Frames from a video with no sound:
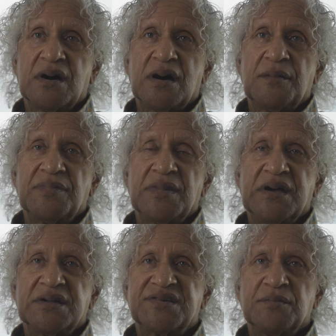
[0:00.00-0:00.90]
um,
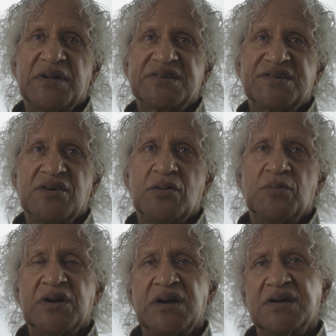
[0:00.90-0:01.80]
it's a
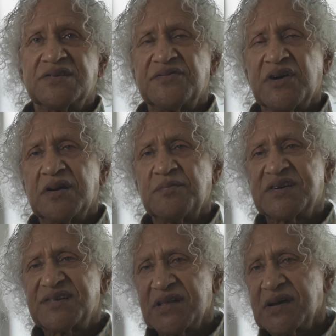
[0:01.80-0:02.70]
misnomer, and it's very
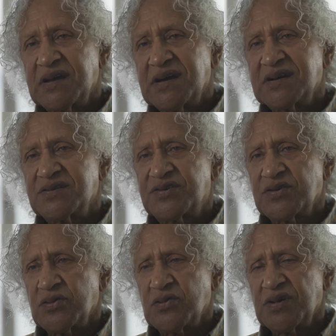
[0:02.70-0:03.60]
misleading
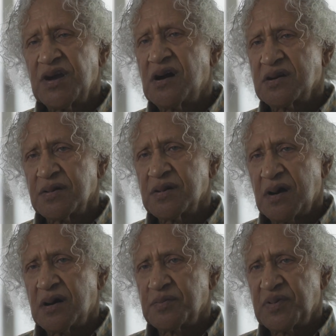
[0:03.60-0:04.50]
to young
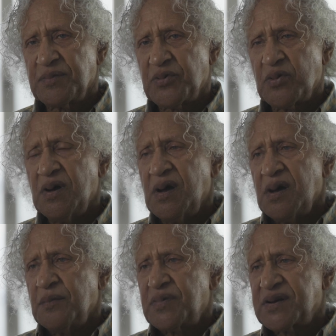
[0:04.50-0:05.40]
young people
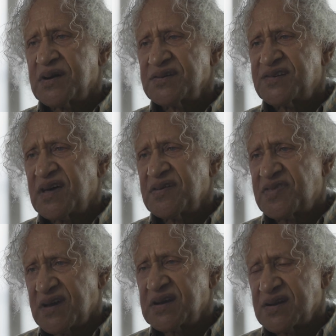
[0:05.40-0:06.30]
because they
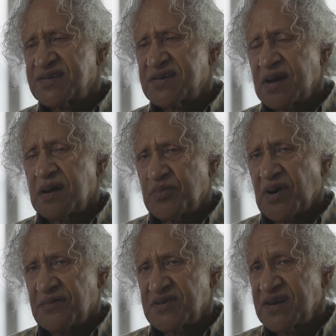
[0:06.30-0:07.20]
think it's
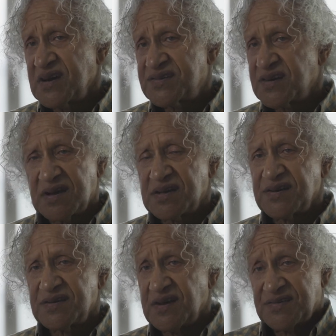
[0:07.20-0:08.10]
improvisation.
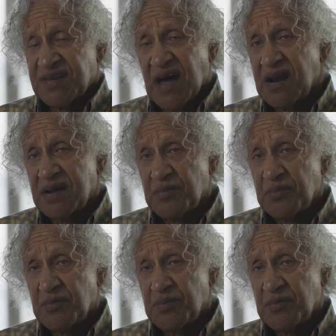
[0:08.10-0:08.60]
It's, it's not